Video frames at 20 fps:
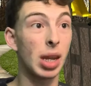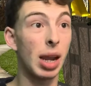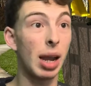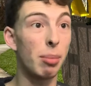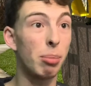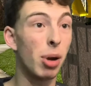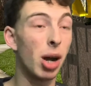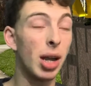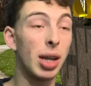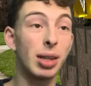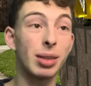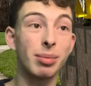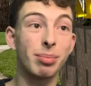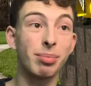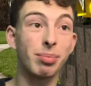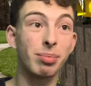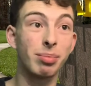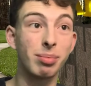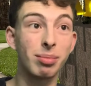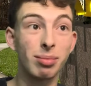But
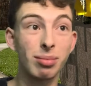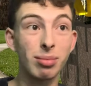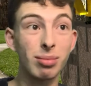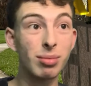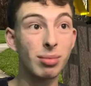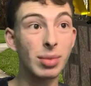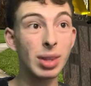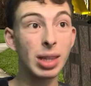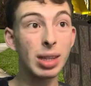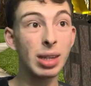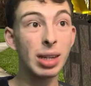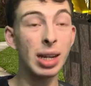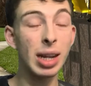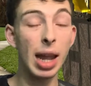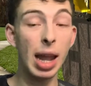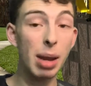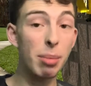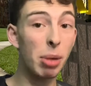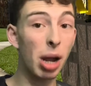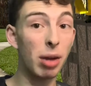
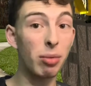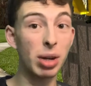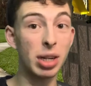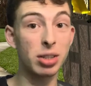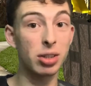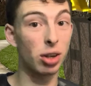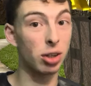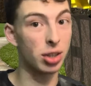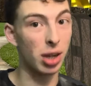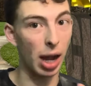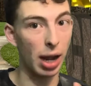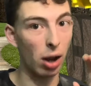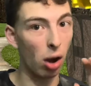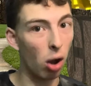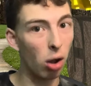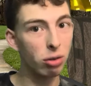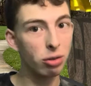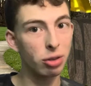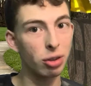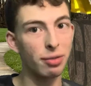in my research, I
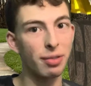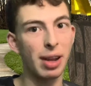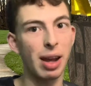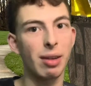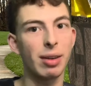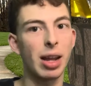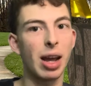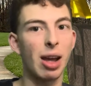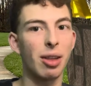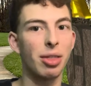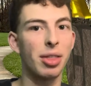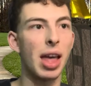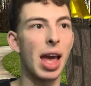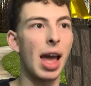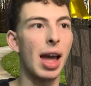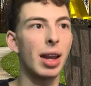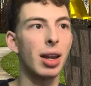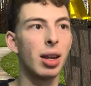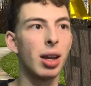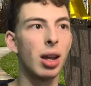also found out
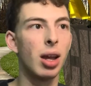that